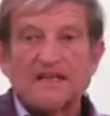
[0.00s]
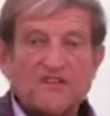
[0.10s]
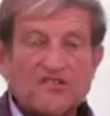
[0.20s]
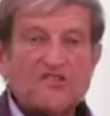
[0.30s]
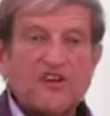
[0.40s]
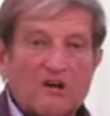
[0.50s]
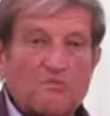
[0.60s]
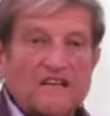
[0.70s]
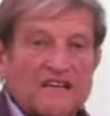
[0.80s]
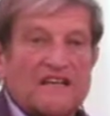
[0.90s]
This is how
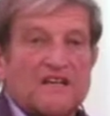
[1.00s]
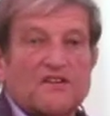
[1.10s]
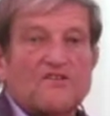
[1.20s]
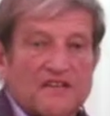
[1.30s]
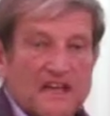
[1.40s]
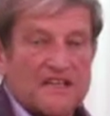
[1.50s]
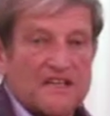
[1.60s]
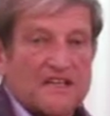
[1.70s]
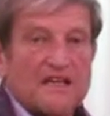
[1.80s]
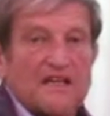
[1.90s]
we can
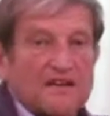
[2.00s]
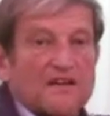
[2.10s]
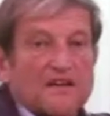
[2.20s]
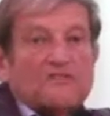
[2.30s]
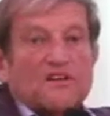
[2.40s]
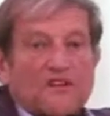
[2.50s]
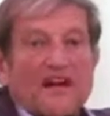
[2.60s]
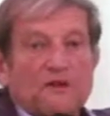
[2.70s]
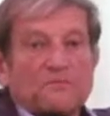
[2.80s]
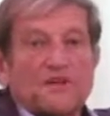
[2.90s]
study the
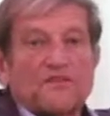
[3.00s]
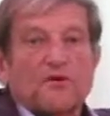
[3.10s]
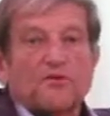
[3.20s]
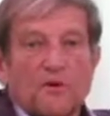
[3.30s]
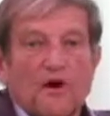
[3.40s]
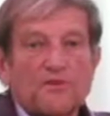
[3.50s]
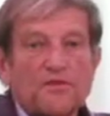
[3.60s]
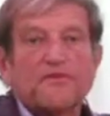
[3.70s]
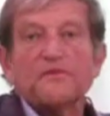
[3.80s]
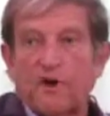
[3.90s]
development, the growth,
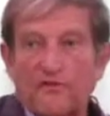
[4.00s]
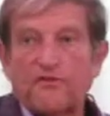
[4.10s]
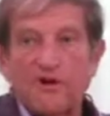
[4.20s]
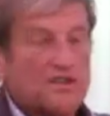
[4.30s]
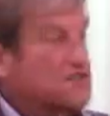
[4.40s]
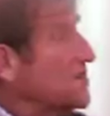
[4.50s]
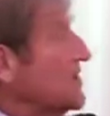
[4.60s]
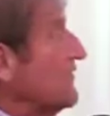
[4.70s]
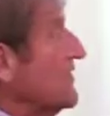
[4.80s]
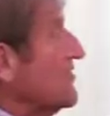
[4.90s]
the morphology
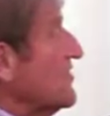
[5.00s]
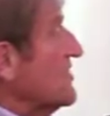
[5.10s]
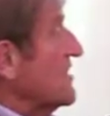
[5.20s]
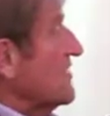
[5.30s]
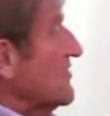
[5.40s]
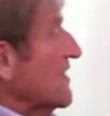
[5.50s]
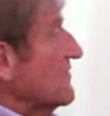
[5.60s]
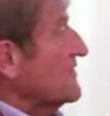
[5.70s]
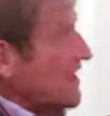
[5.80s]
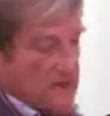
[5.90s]
of the city itself.
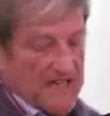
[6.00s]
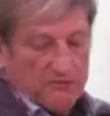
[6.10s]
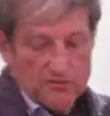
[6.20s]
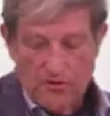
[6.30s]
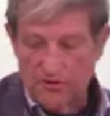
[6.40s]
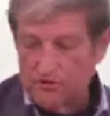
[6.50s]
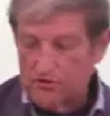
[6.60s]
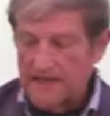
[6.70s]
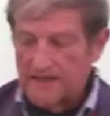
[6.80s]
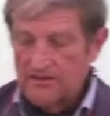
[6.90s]
Now we come to the
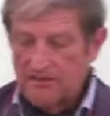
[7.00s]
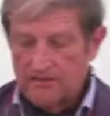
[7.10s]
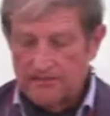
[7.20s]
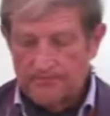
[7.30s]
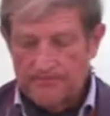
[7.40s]
drains.